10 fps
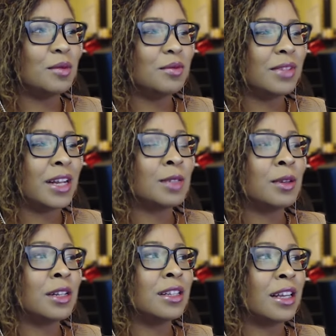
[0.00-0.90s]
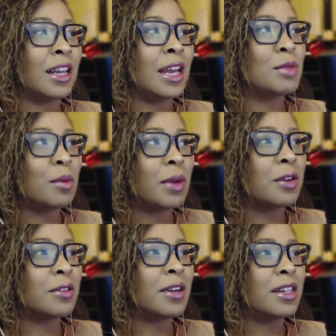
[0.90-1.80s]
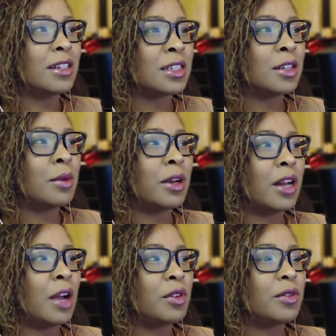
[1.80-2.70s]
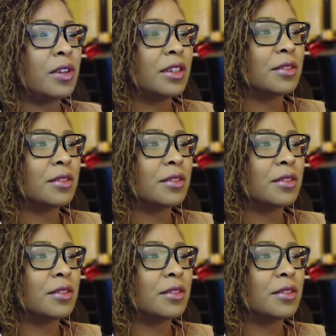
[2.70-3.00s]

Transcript: That's what the game's about, right? It's still about having fun.